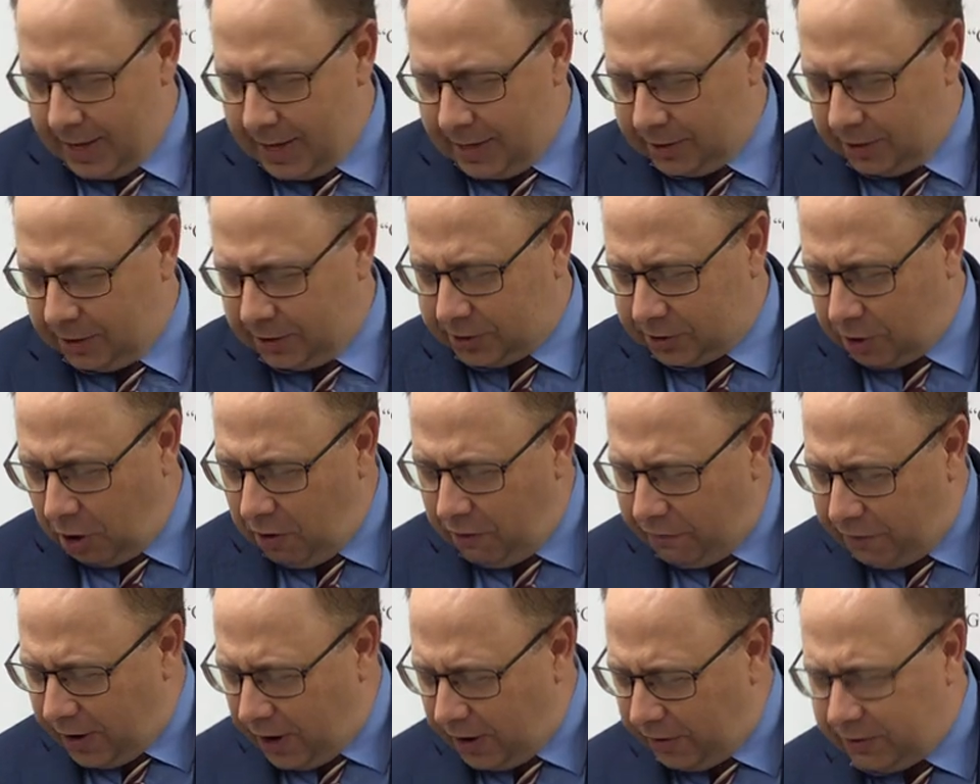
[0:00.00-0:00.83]
So, so
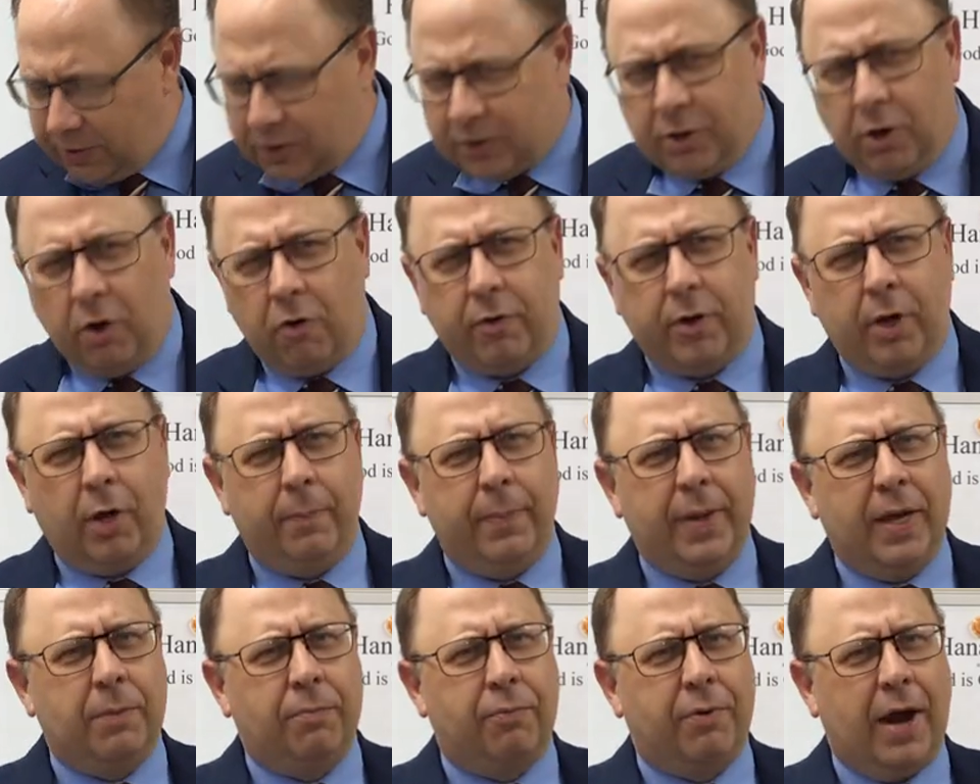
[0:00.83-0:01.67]
far there's no real
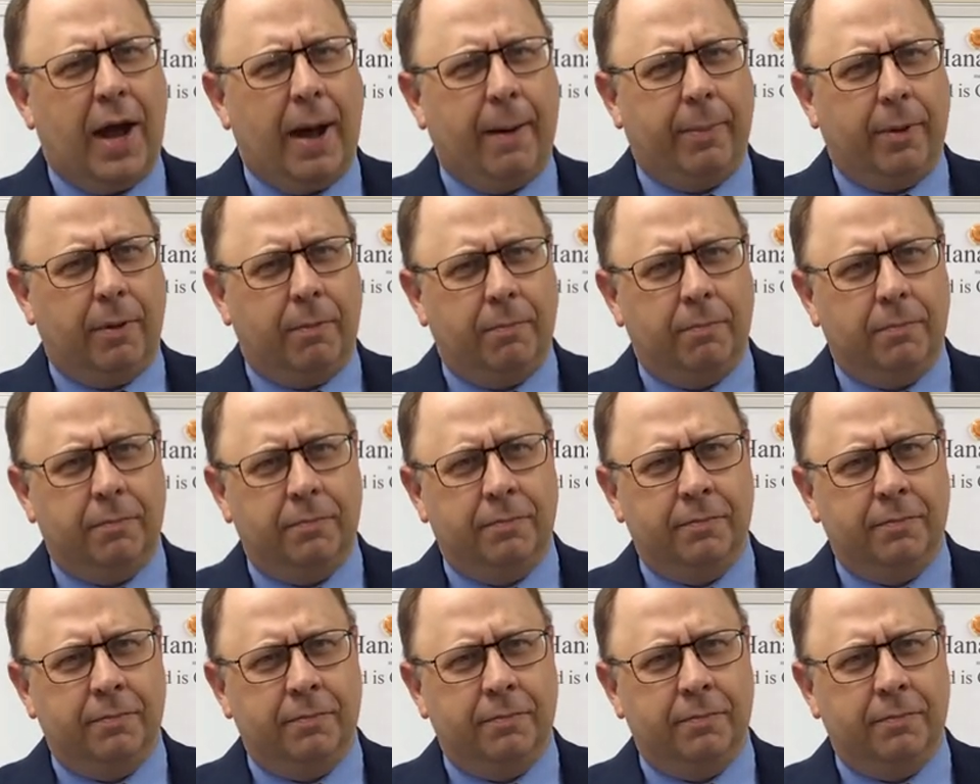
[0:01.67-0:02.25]
big problem.